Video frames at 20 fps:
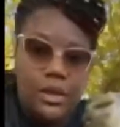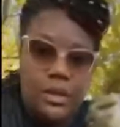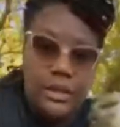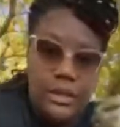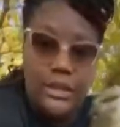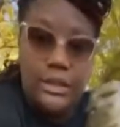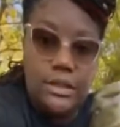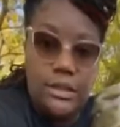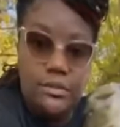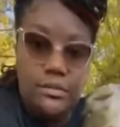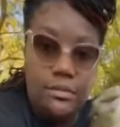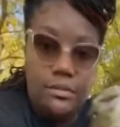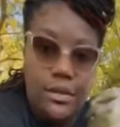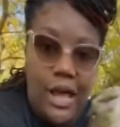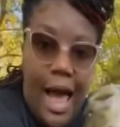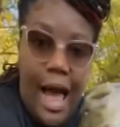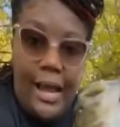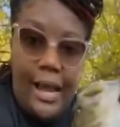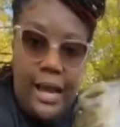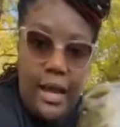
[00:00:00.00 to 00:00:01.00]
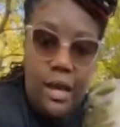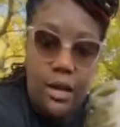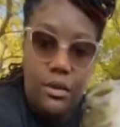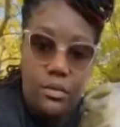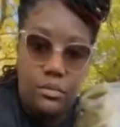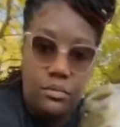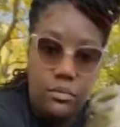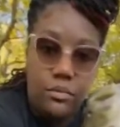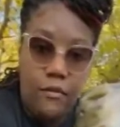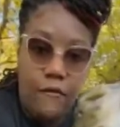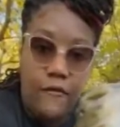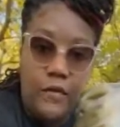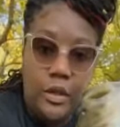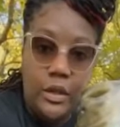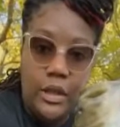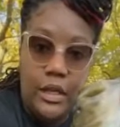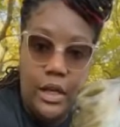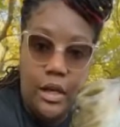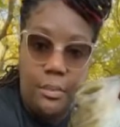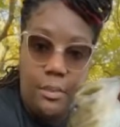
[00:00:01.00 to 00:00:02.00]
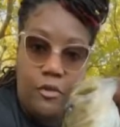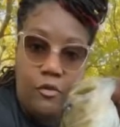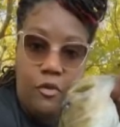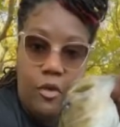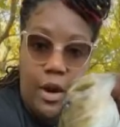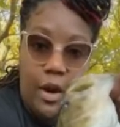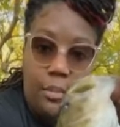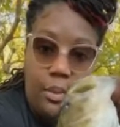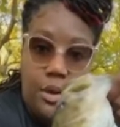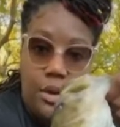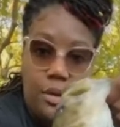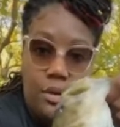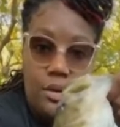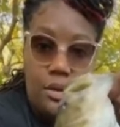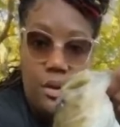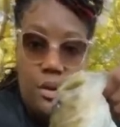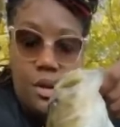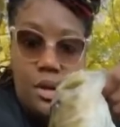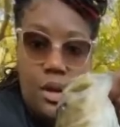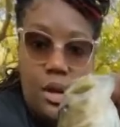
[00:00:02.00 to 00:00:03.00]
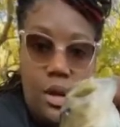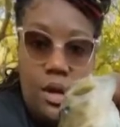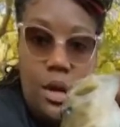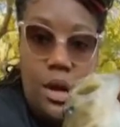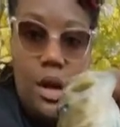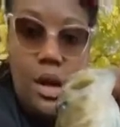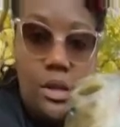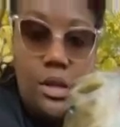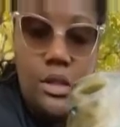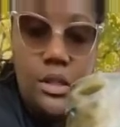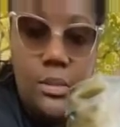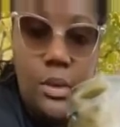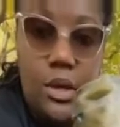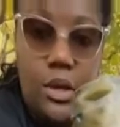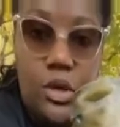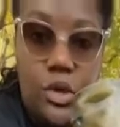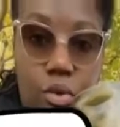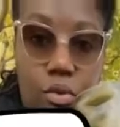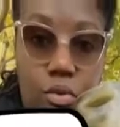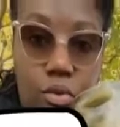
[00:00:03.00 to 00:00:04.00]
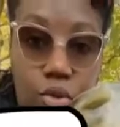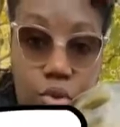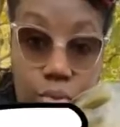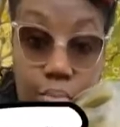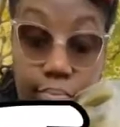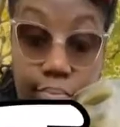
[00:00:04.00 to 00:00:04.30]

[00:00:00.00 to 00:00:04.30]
Listen, I can't fully get him in frame, bro. This mug huge.